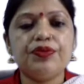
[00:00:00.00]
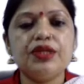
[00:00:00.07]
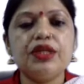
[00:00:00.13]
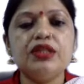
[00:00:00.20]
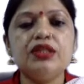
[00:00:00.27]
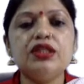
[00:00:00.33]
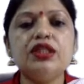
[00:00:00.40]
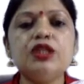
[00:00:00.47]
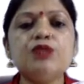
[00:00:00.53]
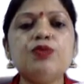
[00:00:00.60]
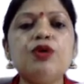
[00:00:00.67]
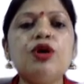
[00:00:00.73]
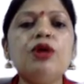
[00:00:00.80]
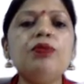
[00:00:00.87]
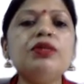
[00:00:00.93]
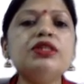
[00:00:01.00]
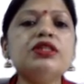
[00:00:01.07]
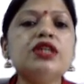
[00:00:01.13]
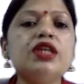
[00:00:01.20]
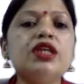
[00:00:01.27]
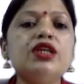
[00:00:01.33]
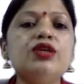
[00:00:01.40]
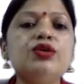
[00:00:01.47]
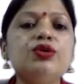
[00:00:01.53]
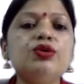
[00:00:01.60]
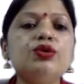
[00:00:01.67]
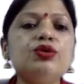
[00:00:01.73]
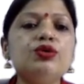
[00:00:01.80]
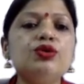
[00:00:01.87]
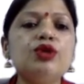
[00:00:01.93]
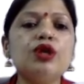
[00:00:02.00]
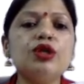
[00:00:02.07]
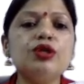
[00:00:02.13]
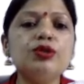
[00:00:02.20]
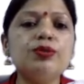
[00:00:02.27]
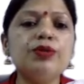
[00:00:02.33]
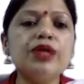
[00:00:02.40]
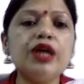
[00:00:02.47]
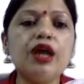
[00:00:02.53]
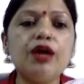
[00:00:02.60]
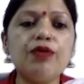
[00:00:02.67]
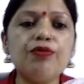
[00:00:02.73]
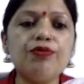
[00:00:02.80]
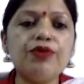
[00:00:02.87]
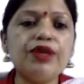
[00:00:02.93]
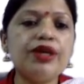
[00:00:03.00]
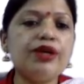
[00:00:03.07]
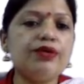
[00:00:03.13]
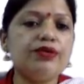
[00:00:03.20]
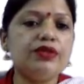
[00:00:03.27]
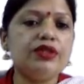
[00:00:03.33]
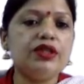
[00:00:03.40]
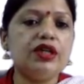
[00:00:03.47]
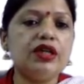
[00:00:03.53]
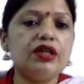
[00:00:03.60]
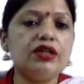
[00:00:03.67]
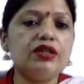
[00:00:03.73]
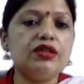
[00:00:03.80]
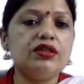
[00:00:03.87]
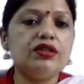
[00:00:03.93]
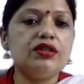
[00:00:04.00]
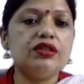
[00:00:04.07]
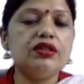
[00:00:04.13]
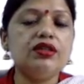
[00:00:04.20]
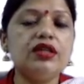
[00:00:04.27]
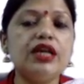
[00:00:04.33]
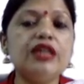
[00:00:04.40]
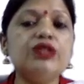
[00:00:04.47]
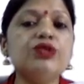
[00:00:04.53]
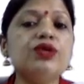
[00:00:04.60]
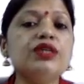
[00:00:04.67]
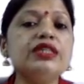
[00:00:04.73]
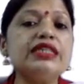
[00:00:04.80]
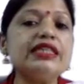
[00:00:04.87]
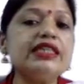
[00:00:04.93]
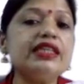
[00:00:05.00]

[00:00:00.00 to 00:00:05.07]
See, this poem is telling you to not to be afraid of the dark. As you can see the